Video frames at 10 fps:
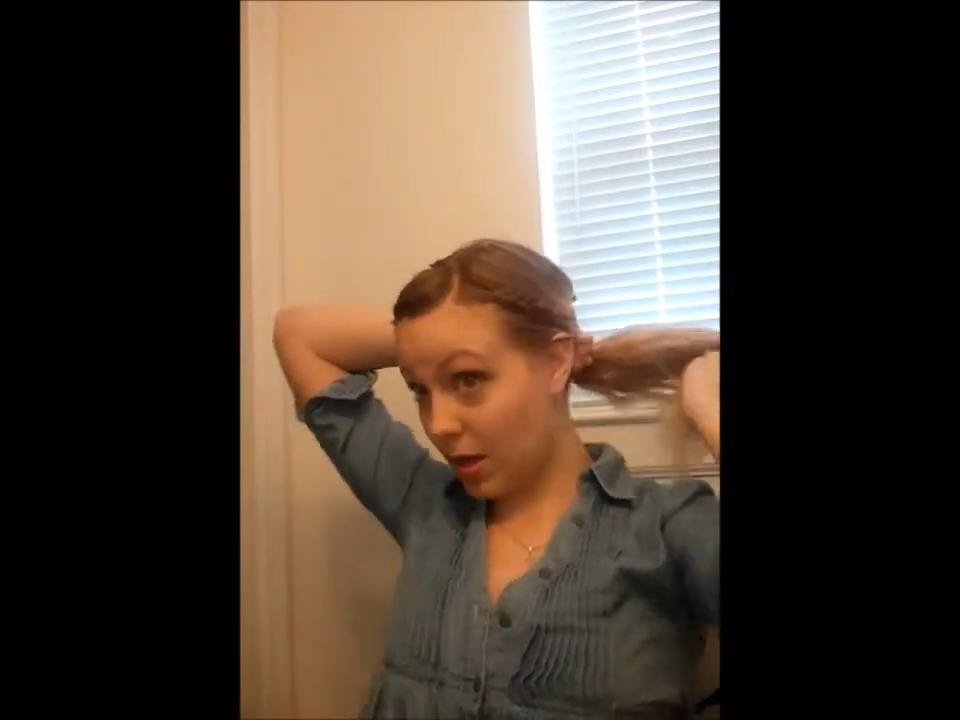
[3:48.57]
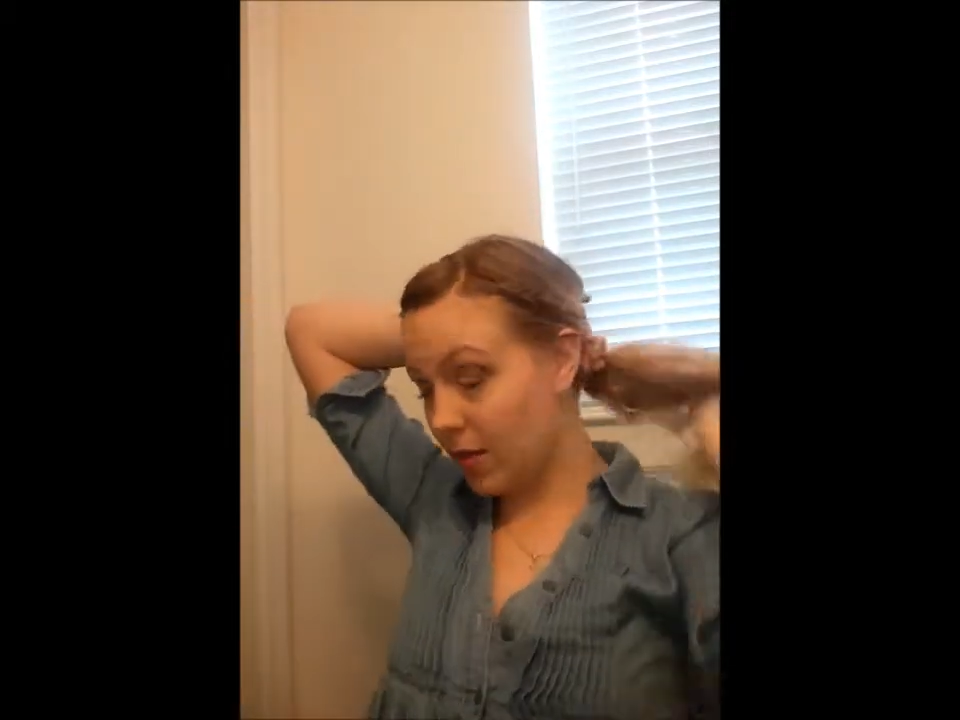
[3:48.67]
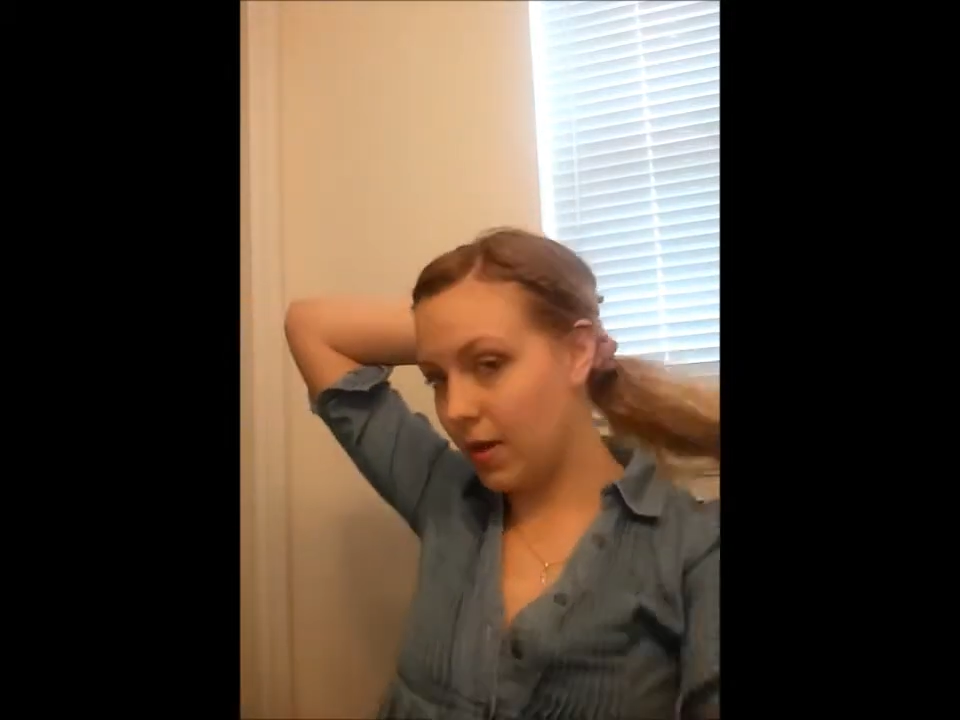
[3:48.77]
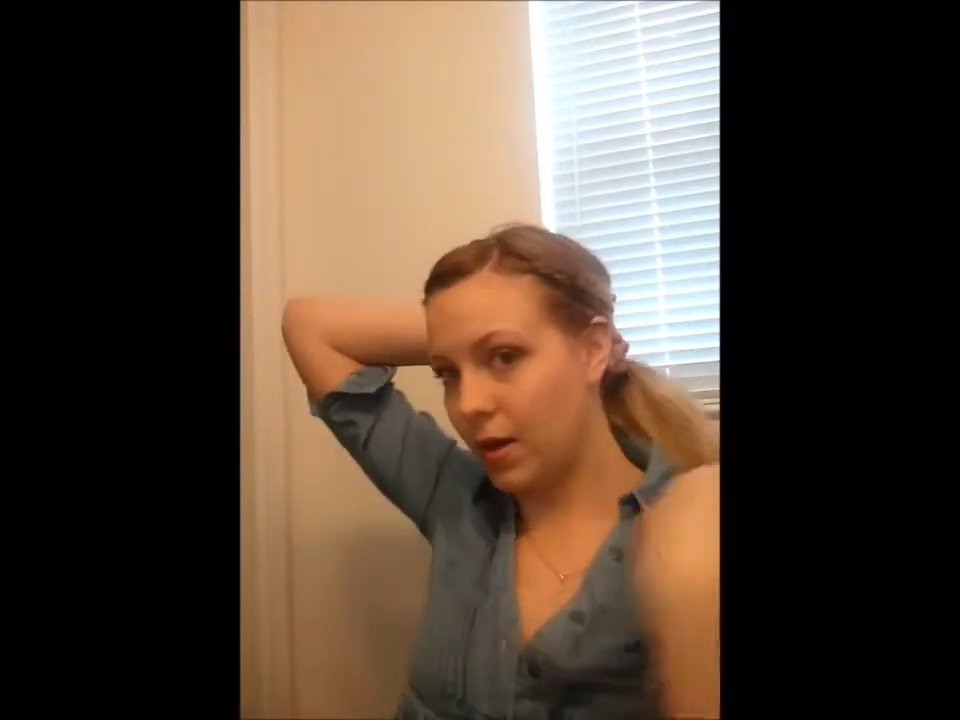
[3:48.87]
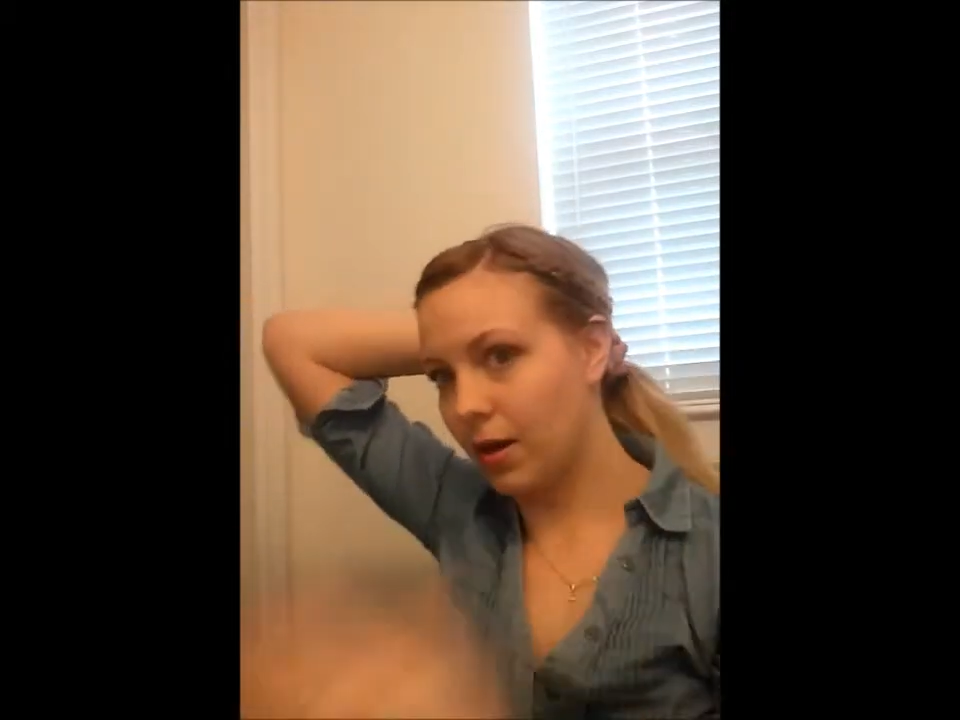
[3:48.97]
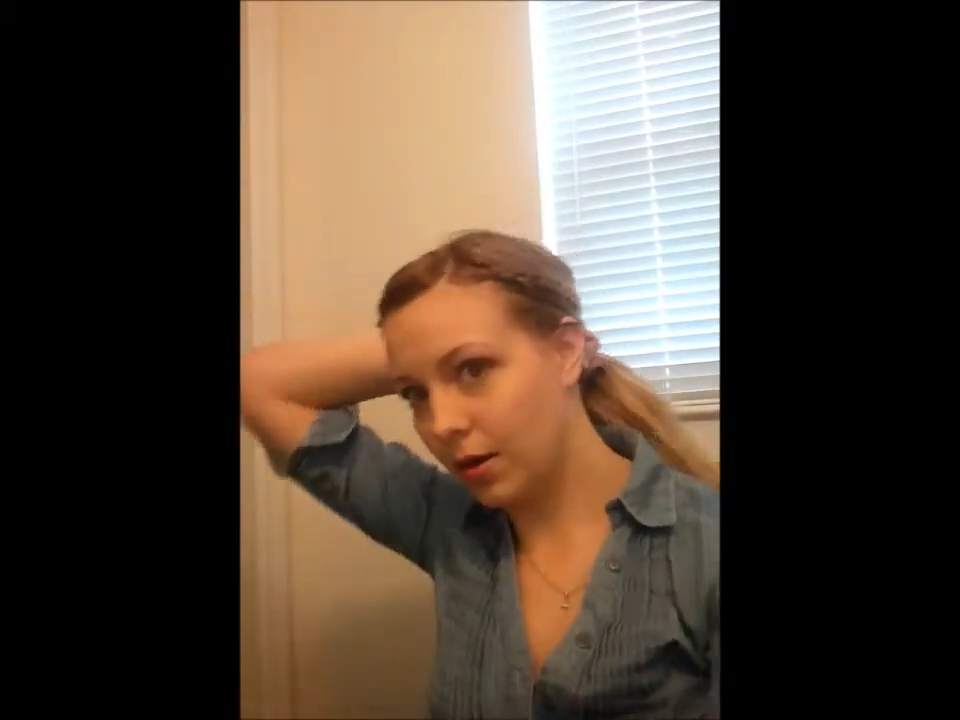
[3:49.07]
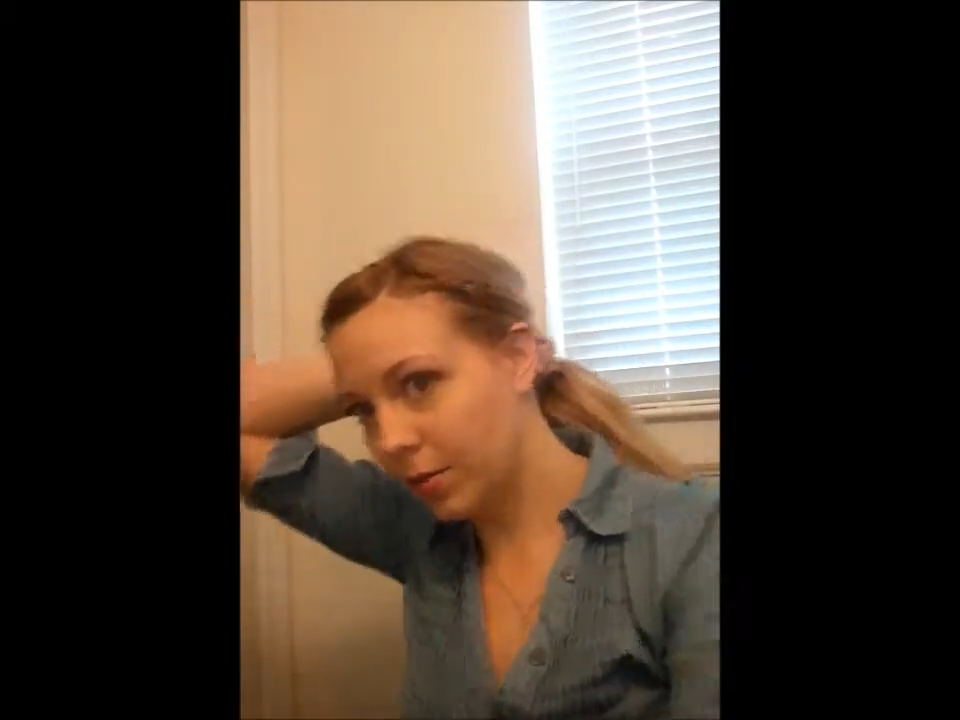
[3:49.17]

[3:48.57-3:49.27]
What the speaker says: and then